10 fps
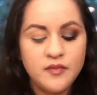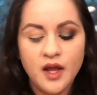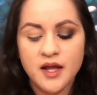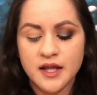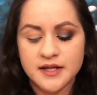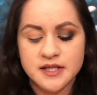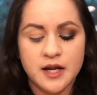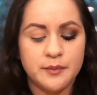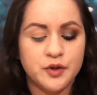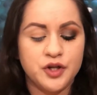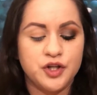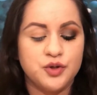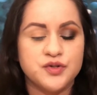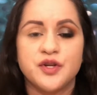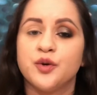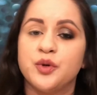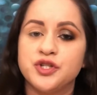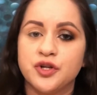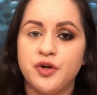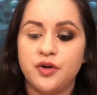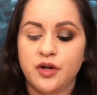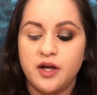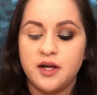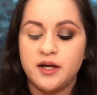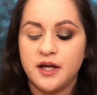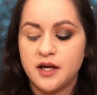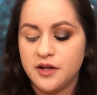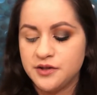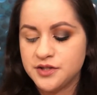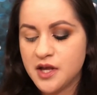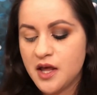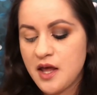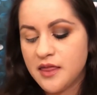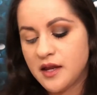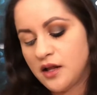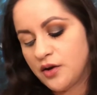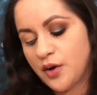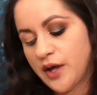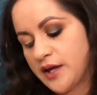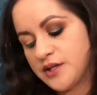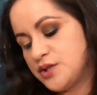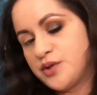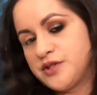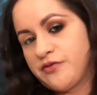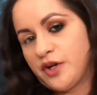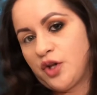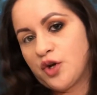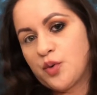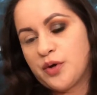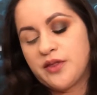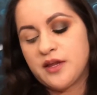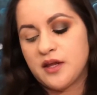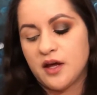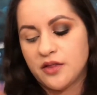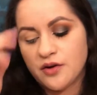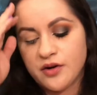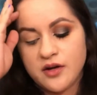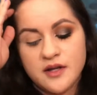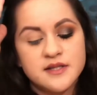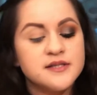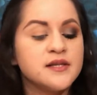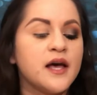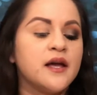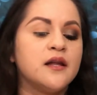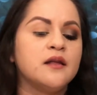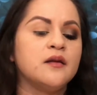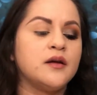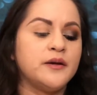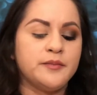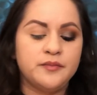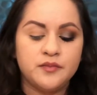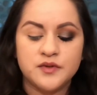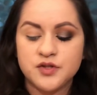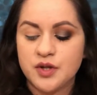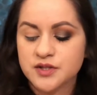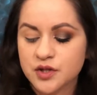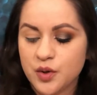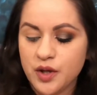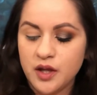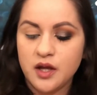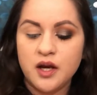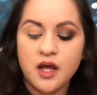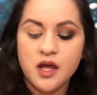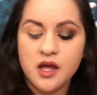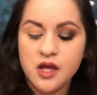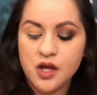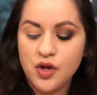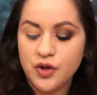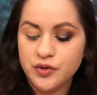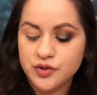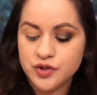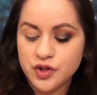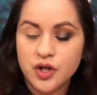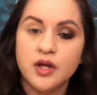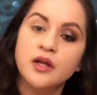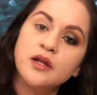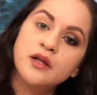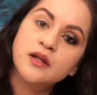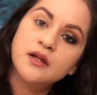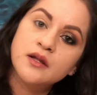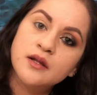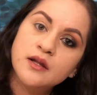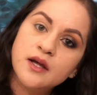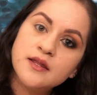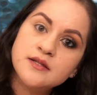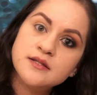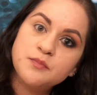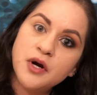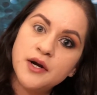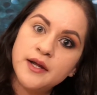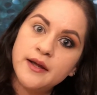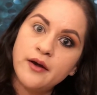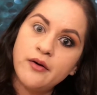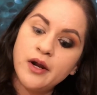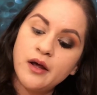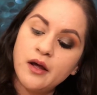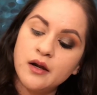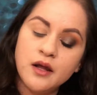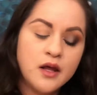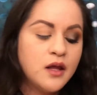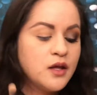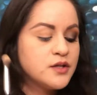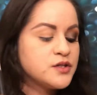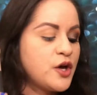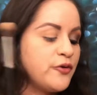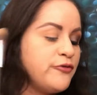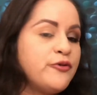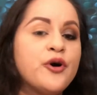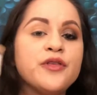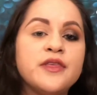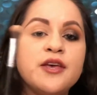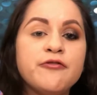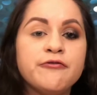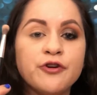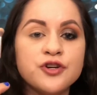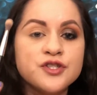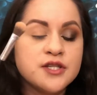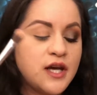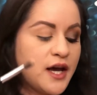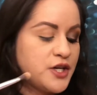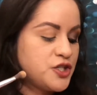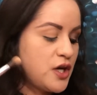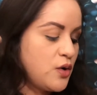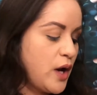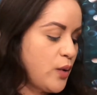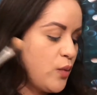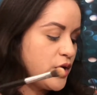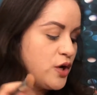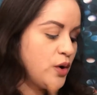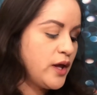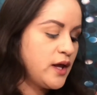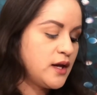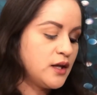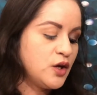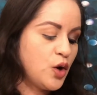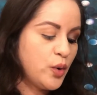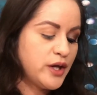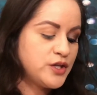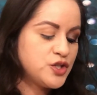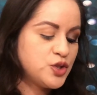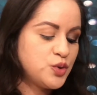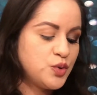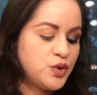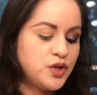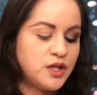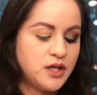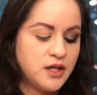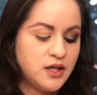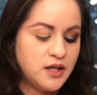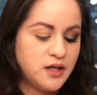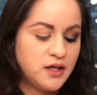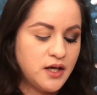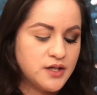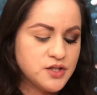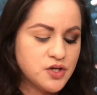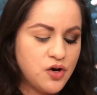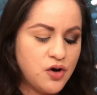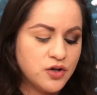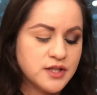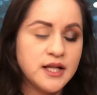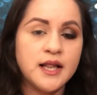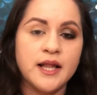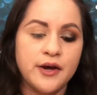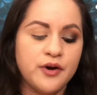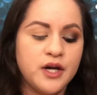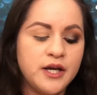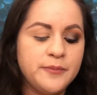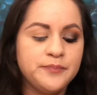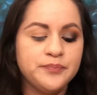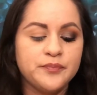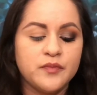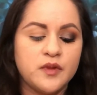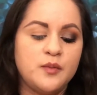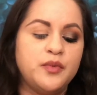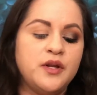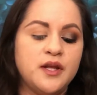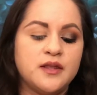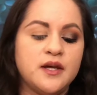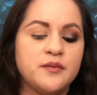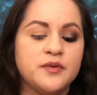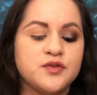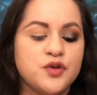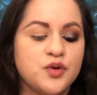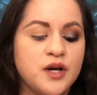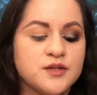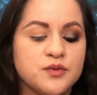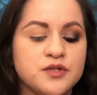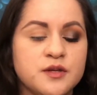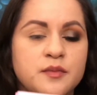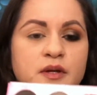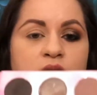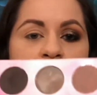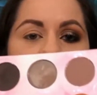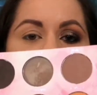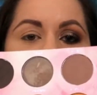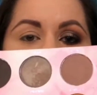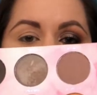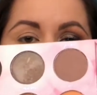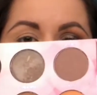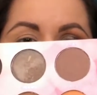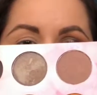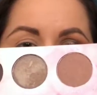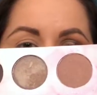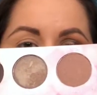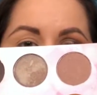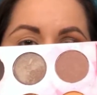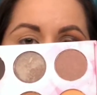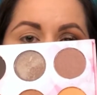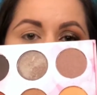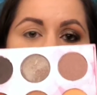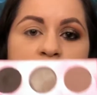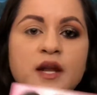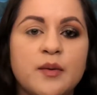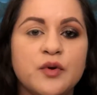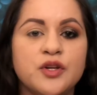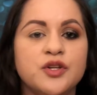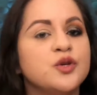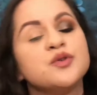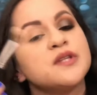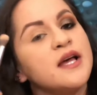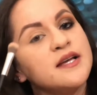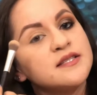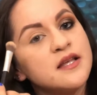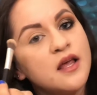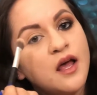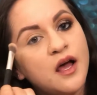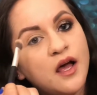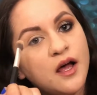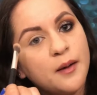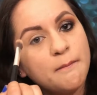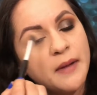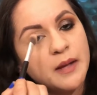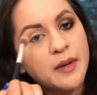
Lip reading: And like I said, I'm gonna use the original 9 colors, and then I'll go ahead and do a different look with the other side. So let's go ahead and get this party going on. So for the first eyeshadow, I to go ahead and go into it's called Clarity. I really like that so you guys won't see me. This is the Clarity. This is the one that I'm going to use as my